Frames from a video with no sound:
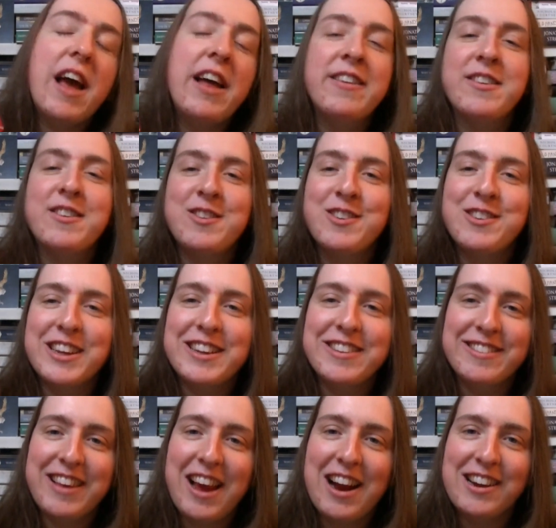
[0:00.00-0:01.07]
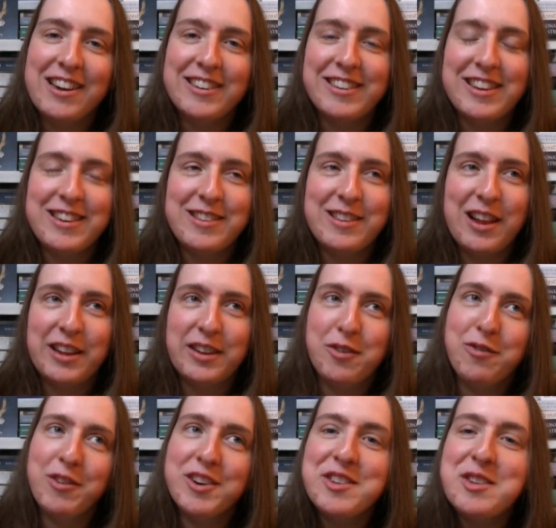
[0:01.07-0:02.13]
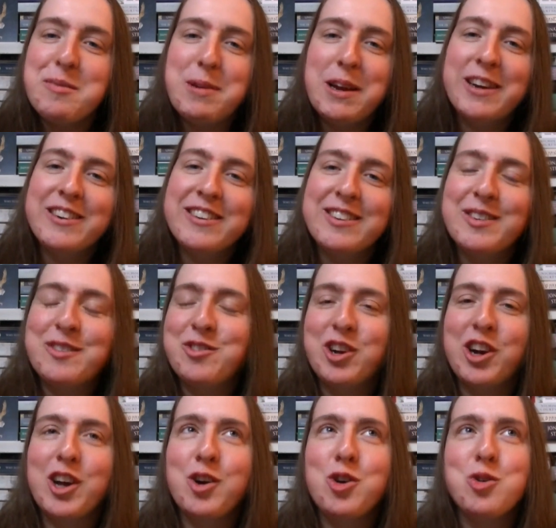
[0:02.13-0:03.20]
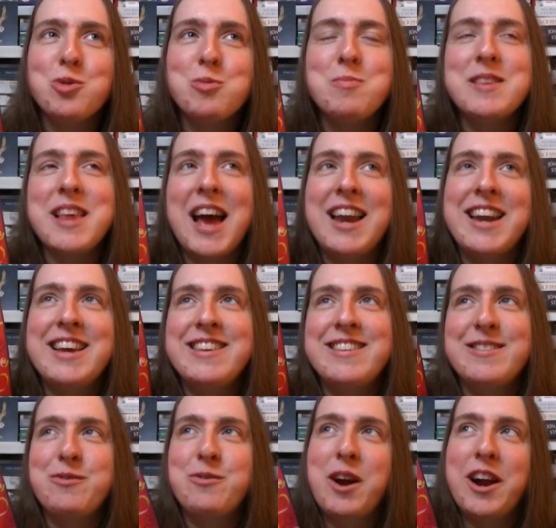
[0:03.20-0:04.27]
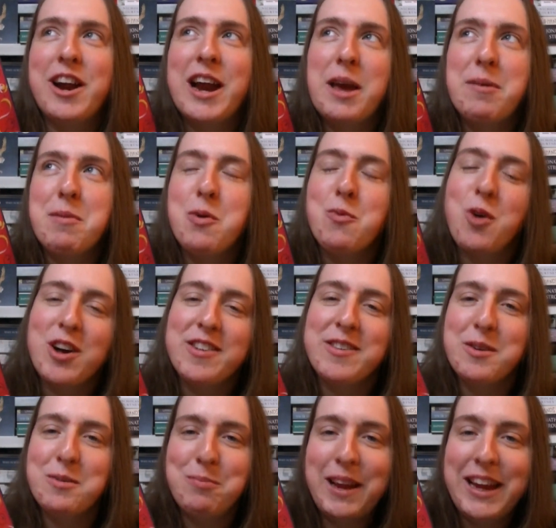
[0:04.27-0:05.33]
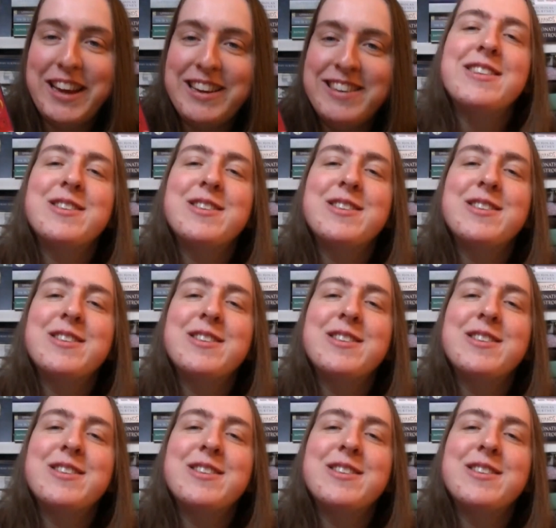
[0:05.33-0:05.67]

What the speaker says: And The Study in Scarlet is the first appearance of Sherlock Holmes, and is where him and Watson meet.